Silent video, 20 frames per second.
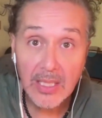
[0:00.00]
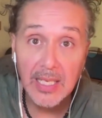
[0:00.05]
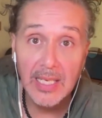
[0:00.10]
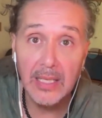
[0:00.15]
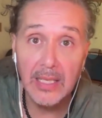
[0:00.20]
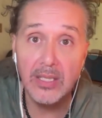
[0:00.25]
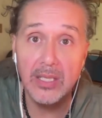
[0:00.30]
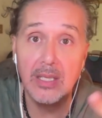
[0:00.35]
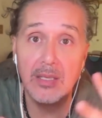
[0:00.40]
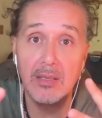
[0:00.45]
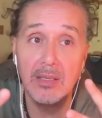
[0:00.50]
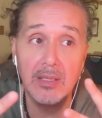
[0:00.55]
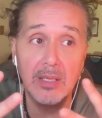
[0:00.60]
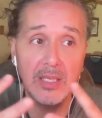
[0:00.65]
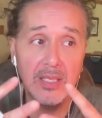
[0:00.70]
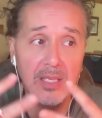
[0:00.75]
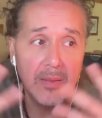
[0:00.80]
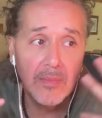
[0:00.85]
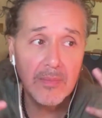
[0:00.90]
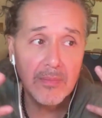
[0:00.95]
things. It
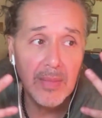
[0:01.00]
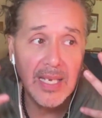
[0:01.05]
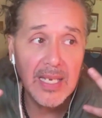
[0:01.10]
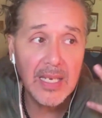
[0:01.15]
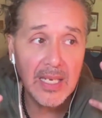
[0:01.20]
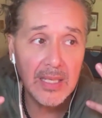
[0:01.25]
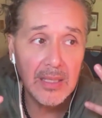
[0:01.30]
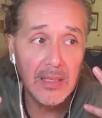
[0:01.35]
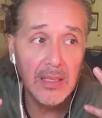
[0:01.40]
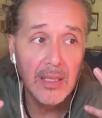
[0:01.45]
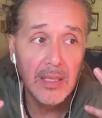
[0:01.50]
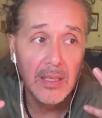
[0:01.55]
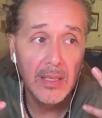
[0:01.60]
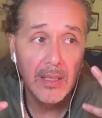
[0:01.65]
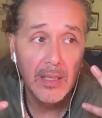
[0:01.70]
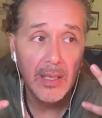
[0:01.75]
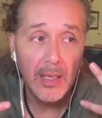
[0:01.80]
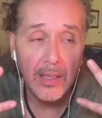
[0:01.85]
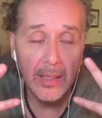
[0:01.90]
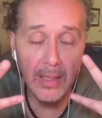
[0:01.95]
doesn't make it
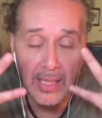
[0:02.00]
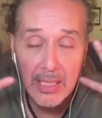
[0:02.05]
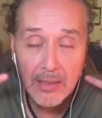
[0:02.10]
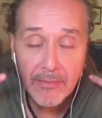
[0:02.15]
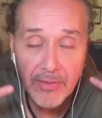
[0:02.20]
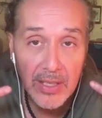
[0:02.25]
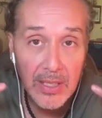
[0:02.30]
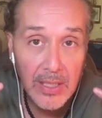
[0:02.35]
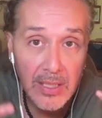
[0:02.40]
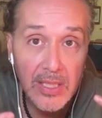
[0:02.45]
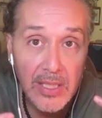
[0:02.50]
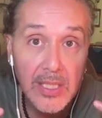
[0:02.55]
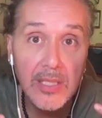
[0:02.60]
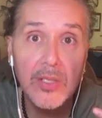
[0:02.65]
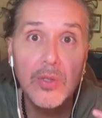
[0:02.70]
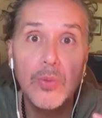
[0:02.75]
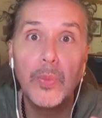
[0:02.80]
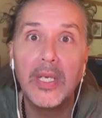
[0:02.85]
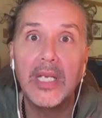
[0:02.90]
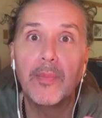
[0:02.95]
obvious
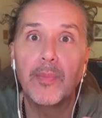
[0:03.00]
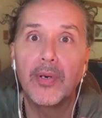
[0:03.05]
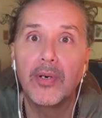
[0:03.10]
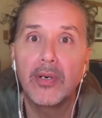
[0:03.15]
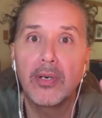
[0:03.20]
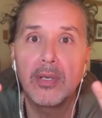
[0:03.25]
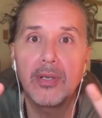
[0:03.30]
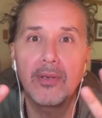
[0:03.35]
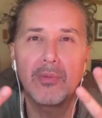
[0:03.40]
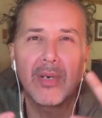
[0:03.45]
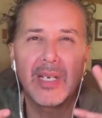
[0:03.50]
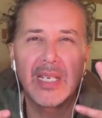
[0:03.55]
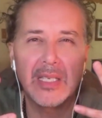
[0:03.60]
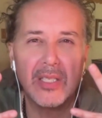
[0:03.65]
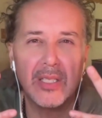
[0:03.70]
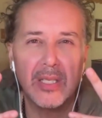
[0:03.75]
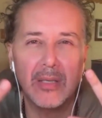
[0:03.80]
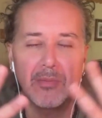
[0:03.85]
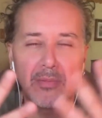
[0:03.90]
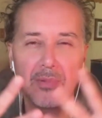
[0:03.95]
to people,
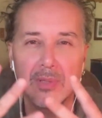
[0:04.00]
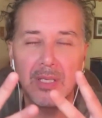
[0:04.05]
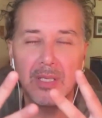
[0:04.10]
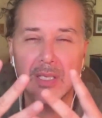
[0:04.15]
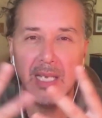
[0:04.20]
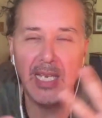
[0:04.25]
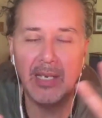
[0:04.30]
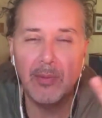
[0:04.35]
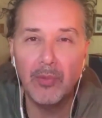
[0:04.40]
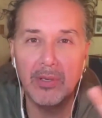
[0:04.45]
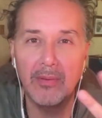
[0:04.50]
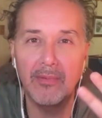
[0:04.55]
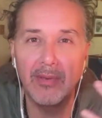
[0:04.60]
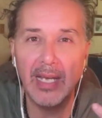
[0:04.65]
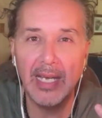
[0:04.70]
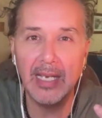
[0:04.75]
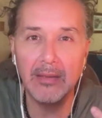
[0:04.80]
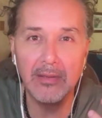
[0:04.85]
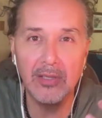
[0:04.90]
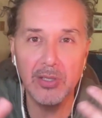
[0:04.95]
otherwise the game would
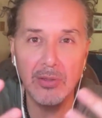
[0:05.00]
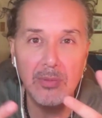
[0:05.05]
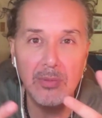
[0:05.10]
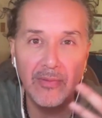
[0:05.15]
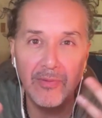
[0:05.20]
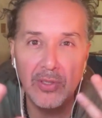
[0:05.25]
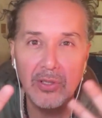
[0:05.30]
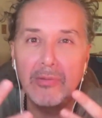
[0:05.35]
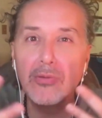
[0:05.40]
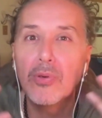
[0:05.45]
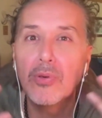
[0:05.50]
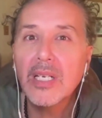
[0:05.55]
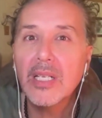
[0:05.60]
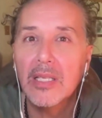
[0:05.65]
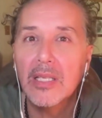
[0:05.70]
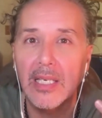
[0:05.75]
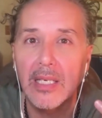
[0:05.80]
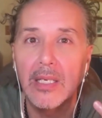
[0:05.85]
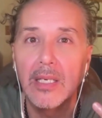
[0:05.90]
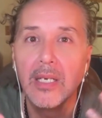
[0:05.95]
end too
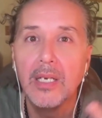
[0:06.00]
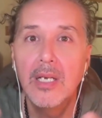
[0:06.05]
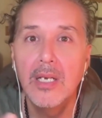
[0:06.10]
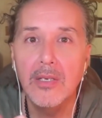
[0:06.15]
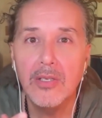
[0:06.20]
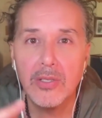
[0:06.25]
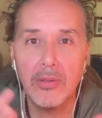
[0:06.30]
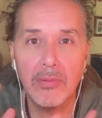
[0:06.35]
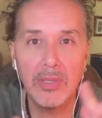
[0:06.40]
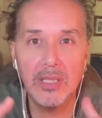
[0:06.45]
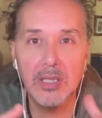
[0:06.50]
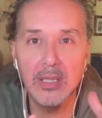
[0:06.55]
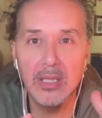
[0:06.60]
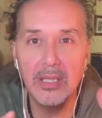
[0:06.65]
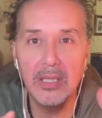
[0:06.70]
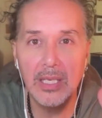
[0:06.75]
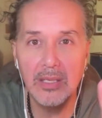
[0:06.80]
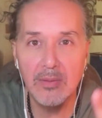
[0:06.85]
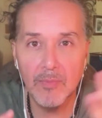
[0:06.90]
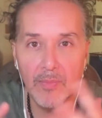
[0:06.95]
quickly. So
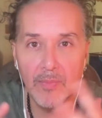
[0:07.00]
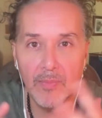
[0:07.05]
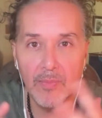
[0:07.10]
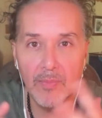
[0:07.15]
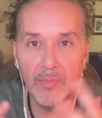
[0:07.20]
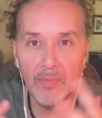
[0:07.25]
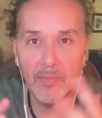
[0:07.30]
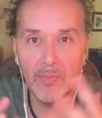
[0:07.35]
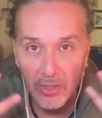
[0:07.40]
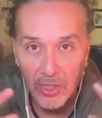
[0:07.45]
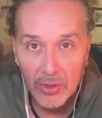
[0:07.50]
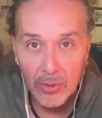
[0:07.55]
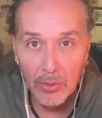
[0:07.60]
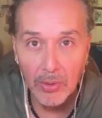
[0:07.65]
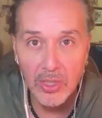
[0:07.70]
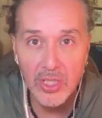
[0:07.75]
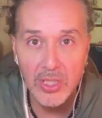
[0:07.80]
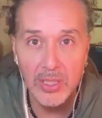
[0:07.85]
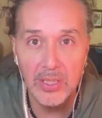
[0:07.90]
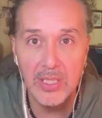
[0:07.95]
it makes
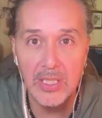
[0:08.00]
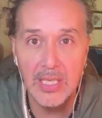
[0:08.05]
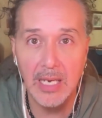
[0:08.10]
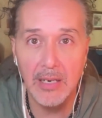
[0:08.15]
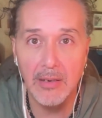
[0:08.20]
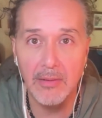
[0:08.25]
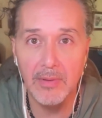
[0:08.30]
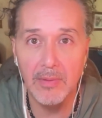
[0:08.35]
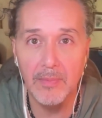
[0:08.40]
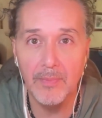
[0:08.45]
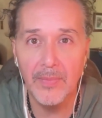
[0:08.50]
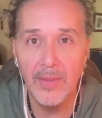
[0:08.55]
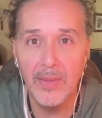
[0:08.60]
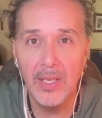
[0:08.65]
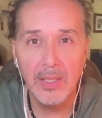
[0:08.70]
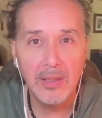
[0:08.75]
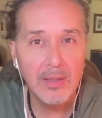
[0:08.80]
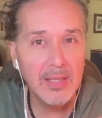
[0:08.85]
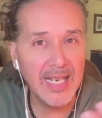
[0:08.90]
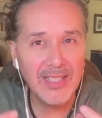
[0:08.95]
distortions out of them,
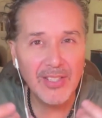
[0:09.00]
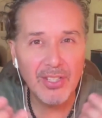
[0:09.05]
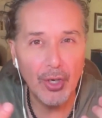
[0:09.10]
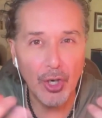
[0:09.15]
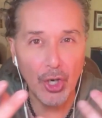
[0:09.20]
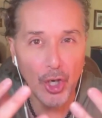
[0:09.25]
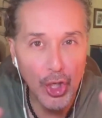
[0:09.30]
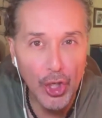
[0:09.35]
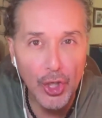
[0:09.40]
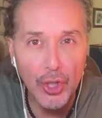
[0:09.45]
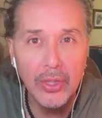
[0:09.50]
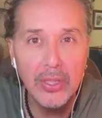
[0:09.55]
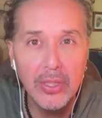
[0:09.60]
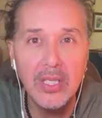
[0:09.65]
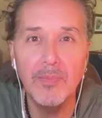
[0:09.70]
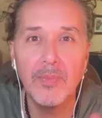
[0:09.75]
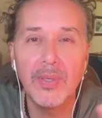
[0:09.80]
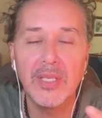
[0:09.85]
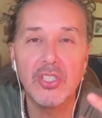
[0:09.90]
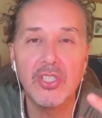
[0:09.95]
not to
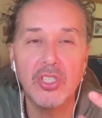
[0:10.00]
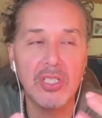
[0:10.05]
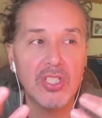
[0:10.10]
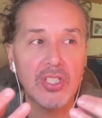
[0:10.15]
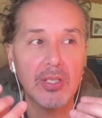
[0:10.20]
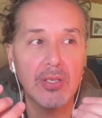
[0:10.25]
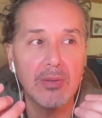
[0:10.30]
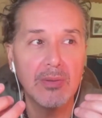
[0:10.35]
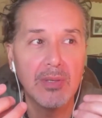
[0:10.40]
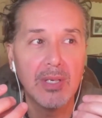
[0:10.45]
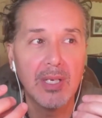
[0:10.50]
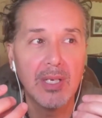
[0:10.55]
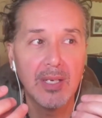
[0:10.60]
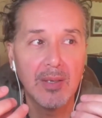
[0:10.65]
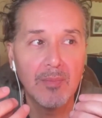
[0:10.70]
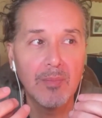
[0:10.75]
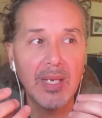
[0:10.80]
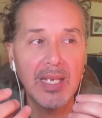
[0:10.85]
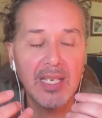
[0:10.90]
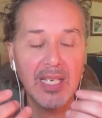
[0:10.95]
hurt, but just to
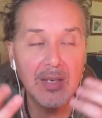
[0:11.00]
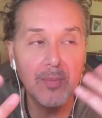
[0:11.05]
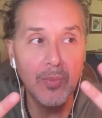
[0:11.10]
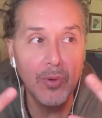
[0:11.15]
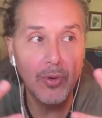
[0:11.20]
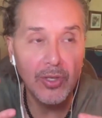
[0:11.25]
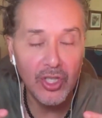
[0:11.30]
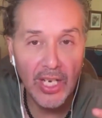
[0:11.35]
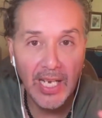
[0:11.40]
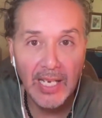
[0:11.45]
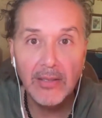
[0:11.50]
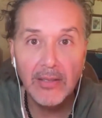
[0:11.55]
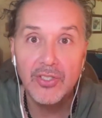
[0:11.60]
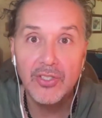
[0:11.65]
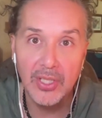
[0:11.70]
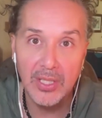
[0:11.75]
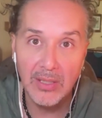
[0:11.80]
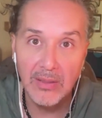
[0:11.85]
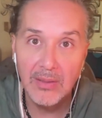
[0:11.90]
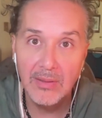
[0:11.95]
make it more
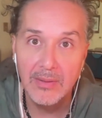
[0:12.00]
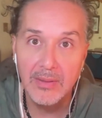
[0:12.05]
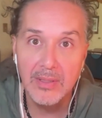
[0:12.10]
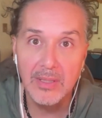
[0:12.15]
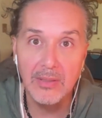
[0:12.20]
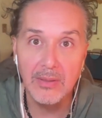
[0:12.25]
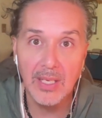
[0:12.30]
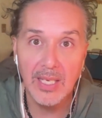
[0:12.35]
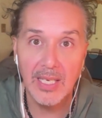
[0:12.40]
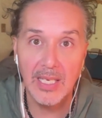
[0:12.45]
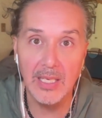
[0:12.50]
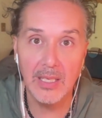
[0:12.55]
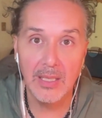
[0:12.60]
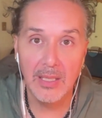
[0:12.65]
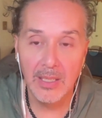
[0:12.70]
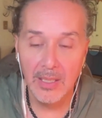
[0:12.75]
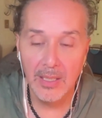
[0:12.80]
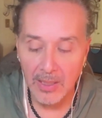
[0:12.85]
challenging. Okay.